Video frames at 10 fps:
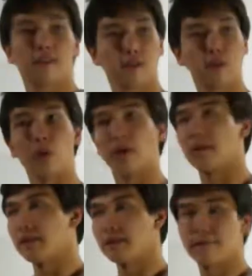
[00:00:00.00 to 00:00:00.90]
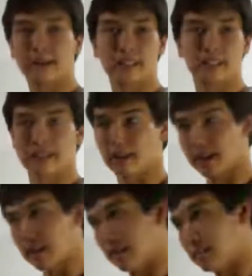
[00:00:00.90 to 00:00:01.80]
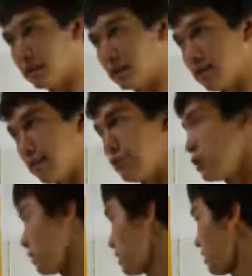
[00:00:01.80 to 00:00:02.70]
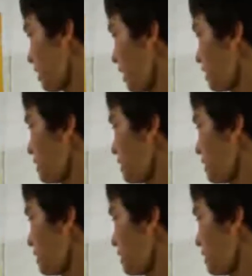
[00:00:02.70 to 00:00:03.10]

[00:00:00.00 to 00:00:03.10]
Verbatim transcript: for infections that are in bodily fluids, and